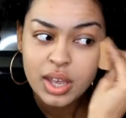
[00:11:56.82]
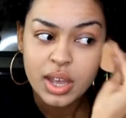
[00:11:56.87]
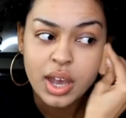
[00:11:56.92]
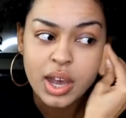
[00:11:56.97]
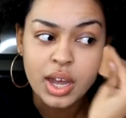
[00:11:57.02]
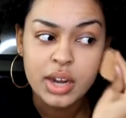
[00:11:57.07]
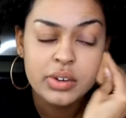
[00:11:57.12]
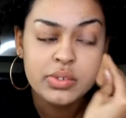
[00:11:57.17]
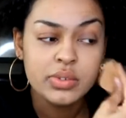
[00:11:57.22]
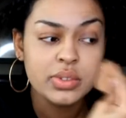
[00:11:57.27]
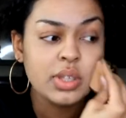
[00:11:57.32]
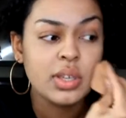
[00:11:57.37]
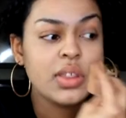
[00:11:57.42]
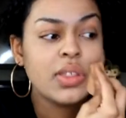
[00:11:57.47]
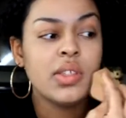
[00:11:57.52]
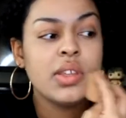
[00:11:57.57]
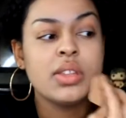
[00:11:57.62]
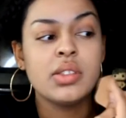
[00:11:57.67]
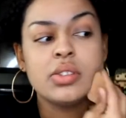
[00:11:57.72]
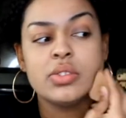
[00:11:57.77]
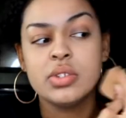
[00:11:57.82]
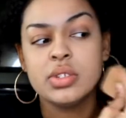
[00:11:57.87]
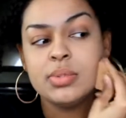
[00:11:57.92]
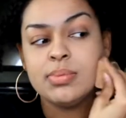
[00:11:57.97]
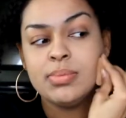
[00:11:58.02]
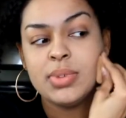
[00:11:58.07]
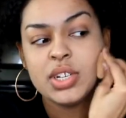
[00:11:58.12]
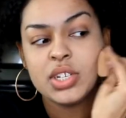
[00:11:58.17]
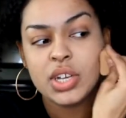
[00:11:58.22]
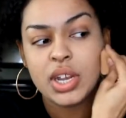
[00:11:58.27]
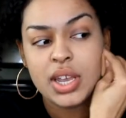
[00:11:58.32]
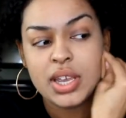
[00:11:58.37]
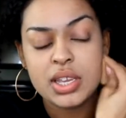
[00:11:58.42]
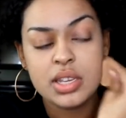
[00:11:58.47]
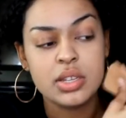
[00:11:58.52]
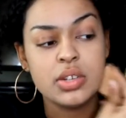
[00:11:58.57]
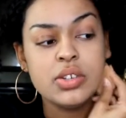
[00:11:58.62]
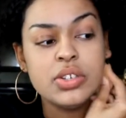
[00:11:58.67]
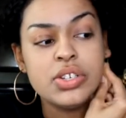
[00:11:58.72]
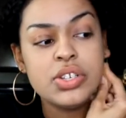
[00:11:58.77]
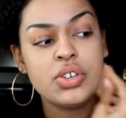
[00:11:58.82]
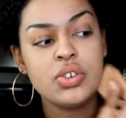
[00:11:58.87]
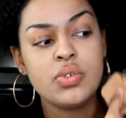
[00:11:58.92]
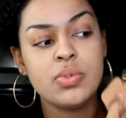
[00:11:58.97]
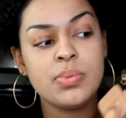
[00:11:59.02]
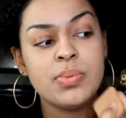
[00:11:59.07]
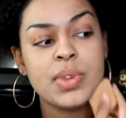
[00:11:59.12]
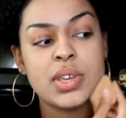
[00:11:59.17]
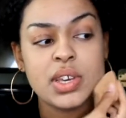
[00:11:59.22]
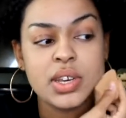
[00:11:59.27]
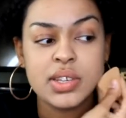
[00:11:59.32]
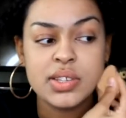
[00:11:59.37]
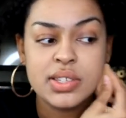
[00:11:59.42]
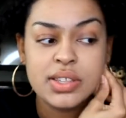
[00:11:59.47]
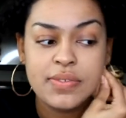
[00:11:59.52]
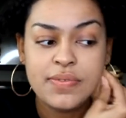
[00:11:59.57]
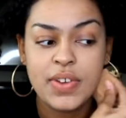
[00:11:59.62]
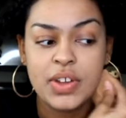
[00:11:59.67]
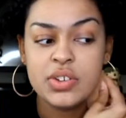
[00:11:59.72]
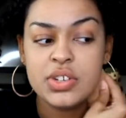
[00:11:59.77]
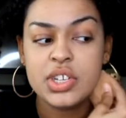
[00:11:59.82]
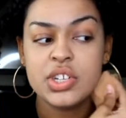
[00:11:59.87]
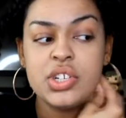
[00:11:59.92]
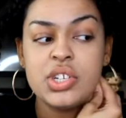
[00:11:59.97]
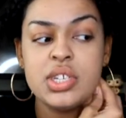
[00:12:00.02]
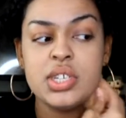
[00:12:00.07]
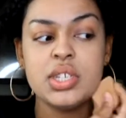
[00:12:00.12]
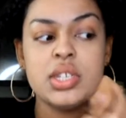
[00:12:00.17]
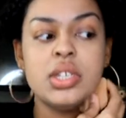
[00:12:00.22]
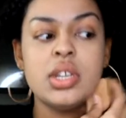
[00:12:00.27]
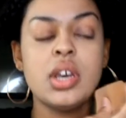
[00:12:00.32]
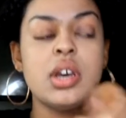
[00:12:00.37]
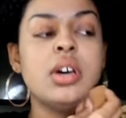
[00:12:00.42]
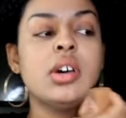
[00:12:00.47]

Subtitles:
I don't really think there's much I could do because the foundation